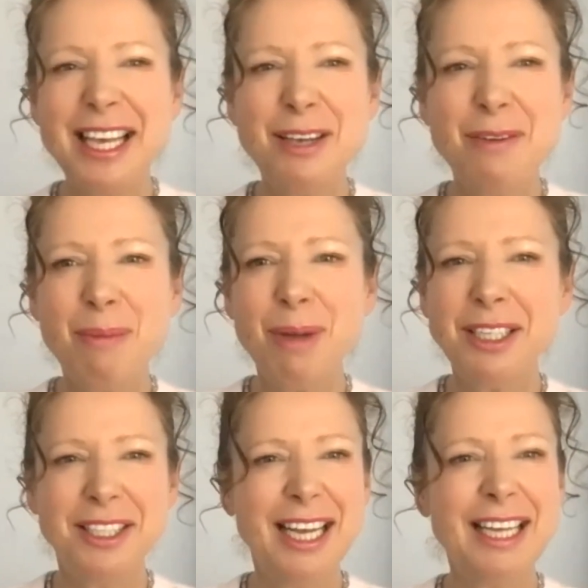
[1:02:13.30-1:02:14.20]
thank you very
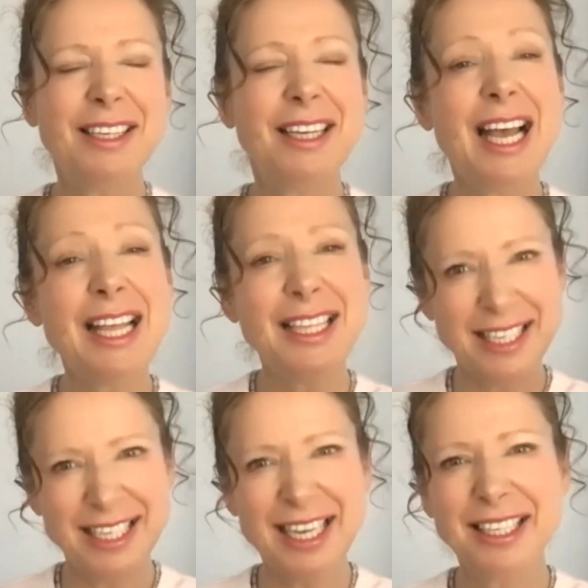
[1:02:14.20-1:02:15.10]
much, then. And
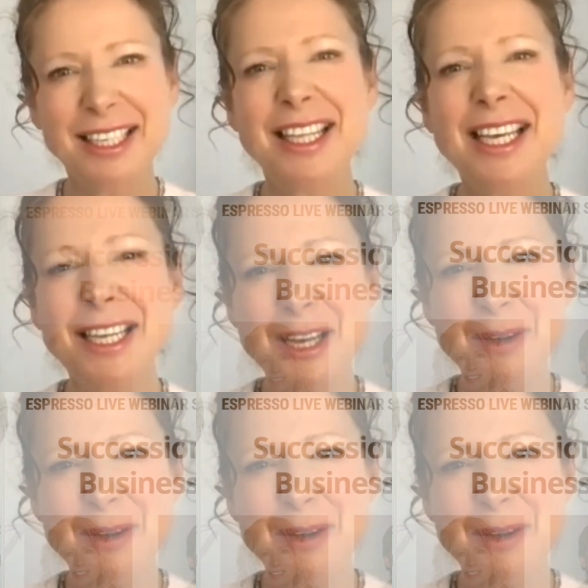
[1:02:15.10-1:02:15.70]
Doug, thank